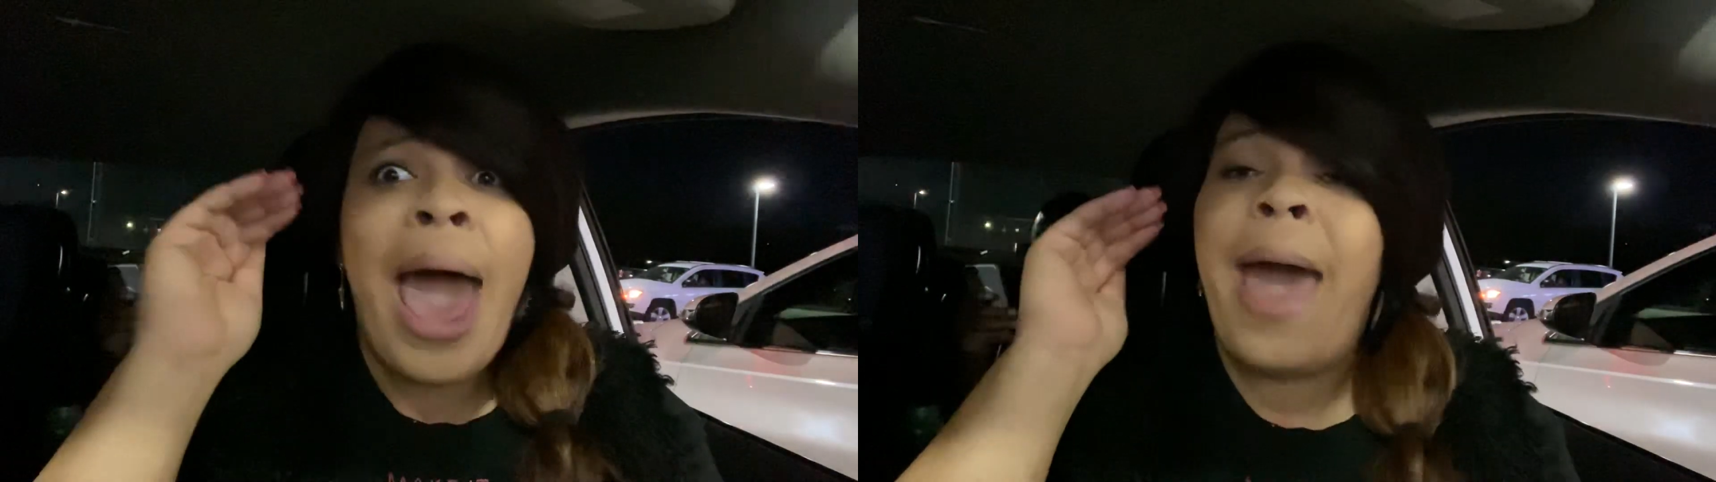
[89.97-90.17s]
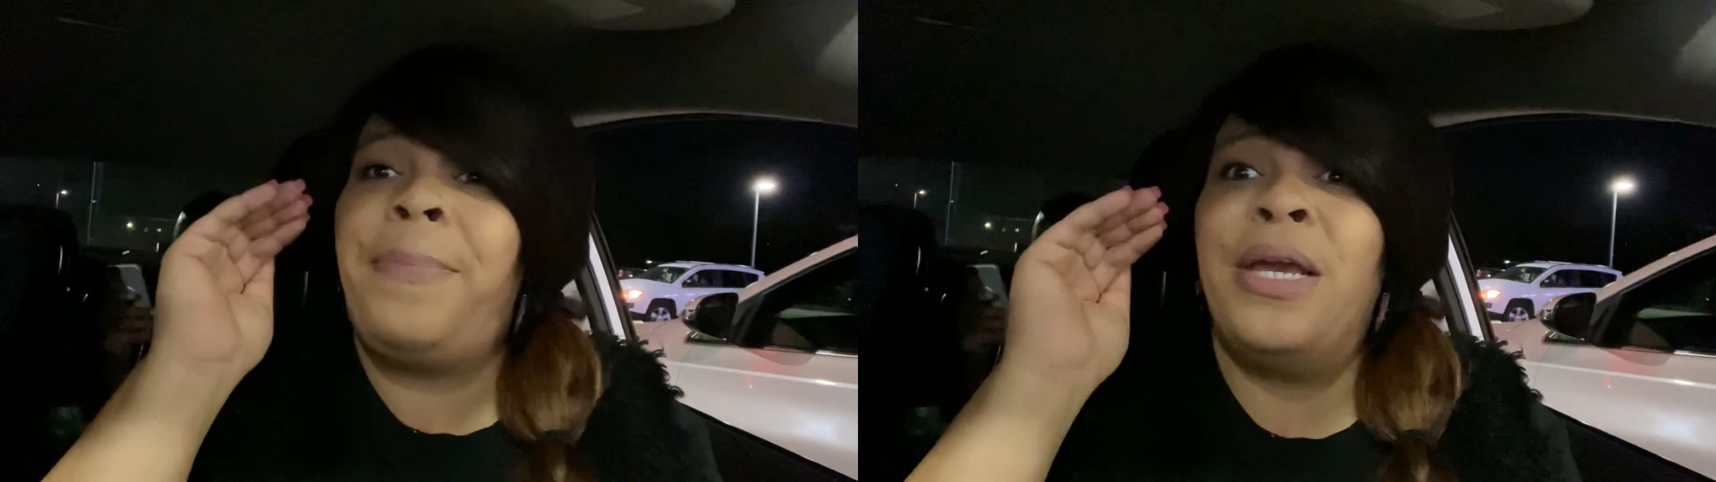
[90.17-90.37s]

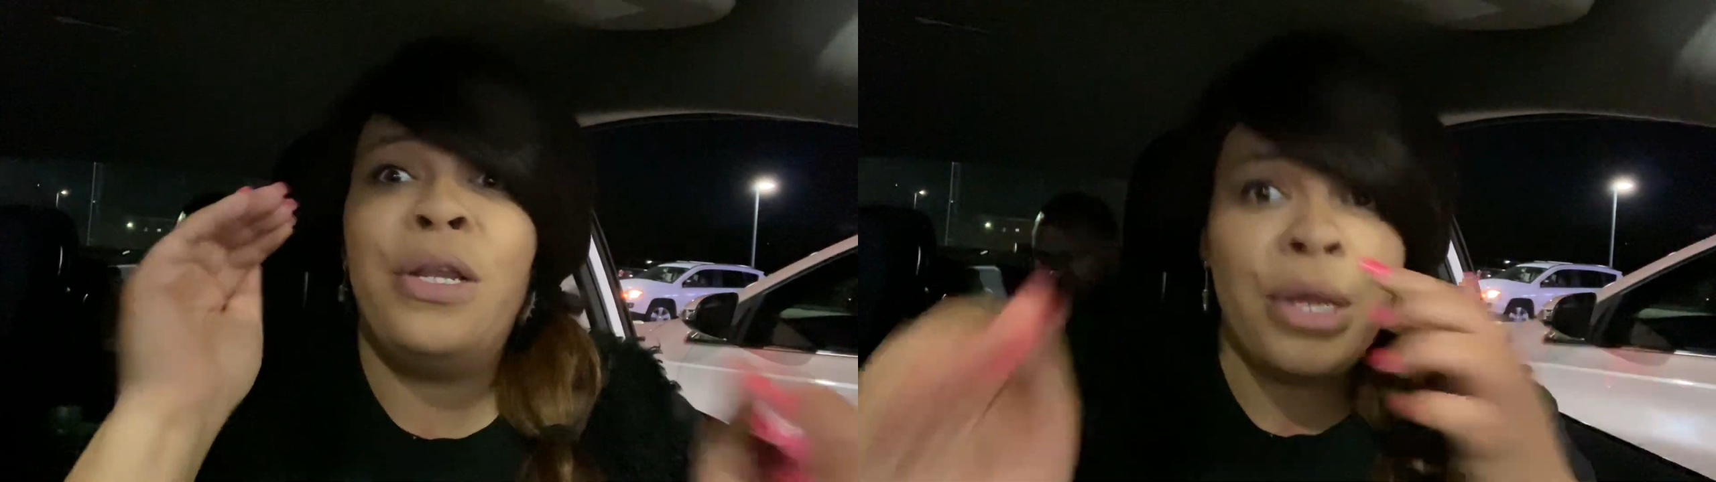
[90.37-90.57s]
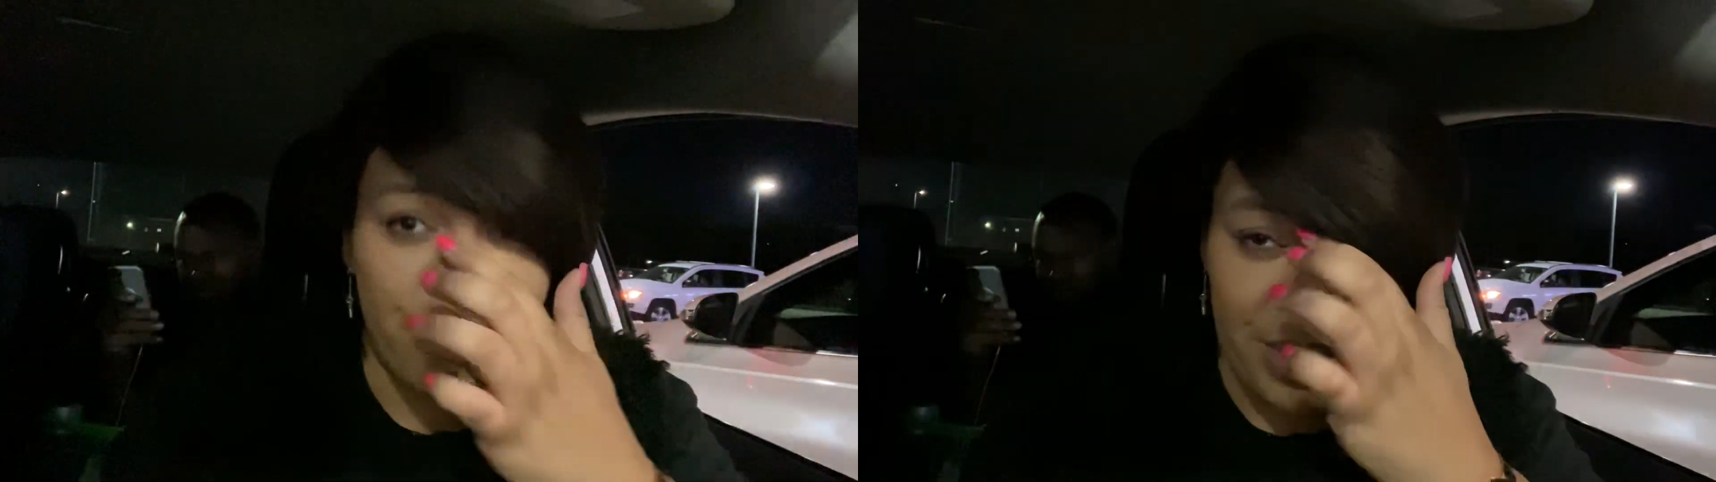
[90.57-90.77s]

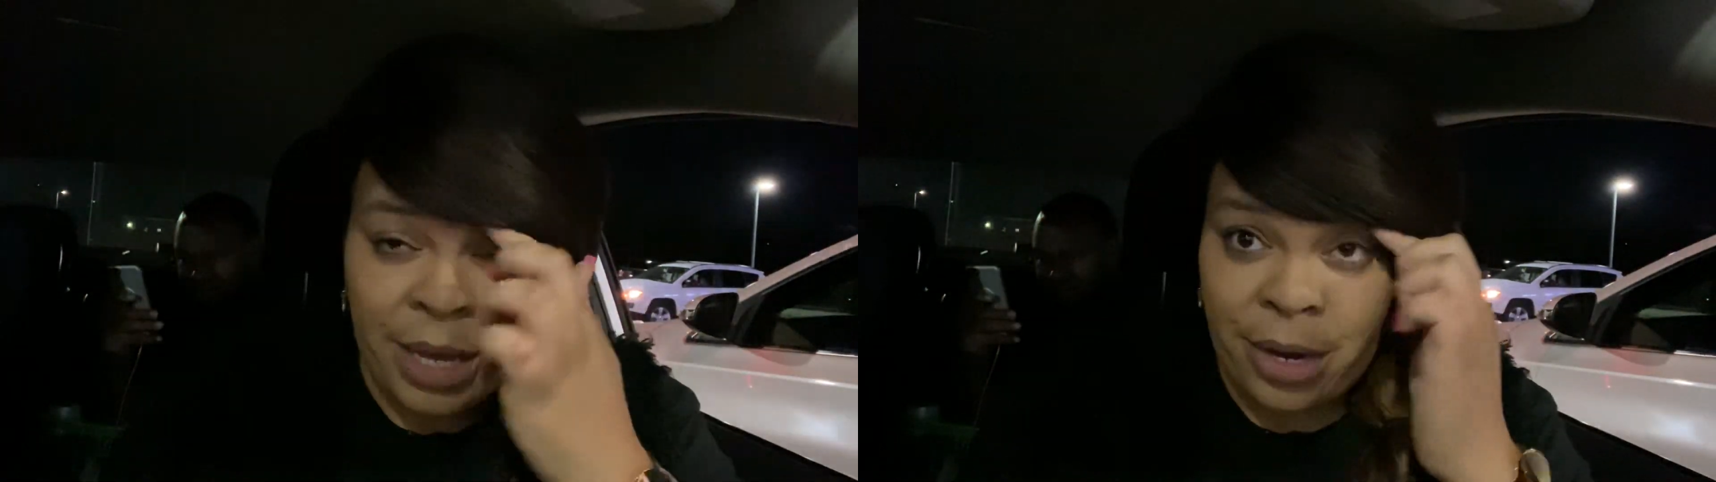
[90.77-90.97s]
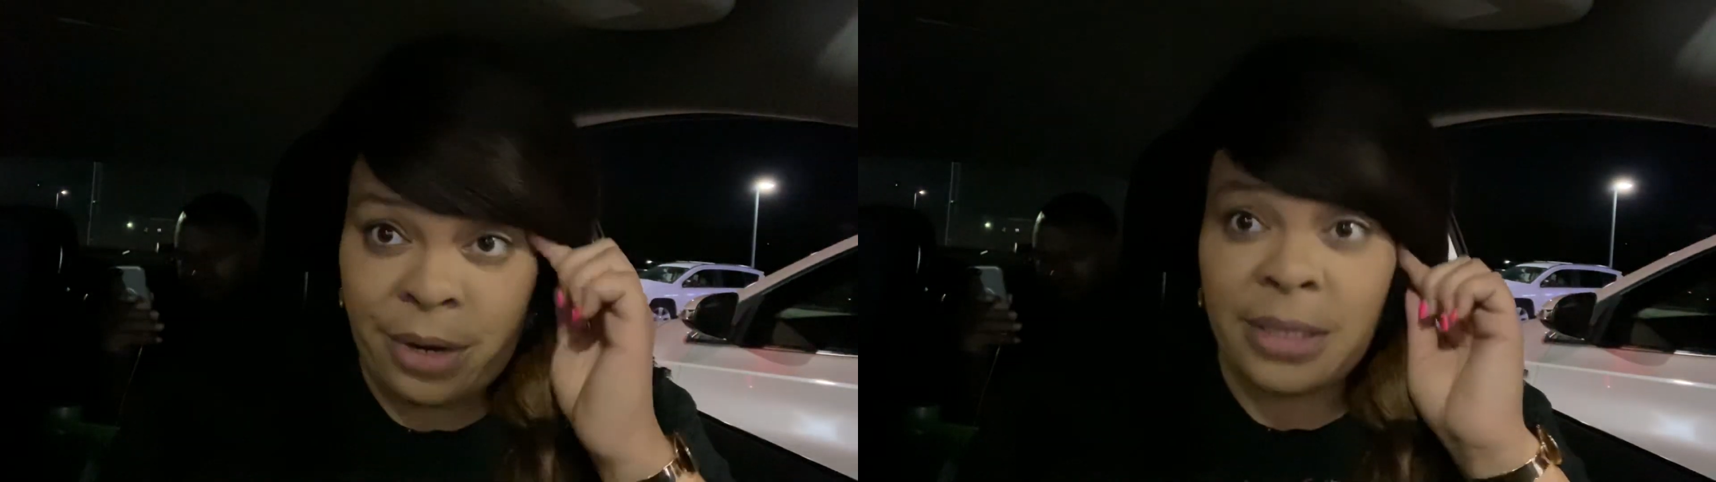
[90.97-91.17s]
Happy New
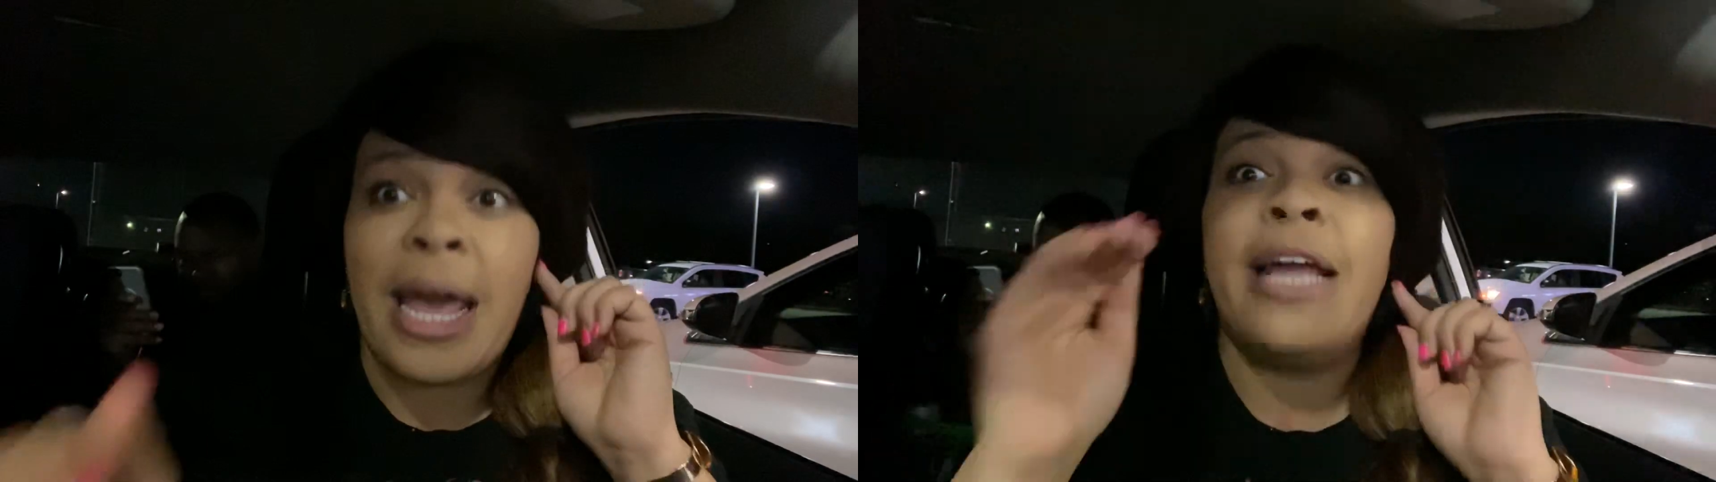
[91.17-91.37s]
Year's.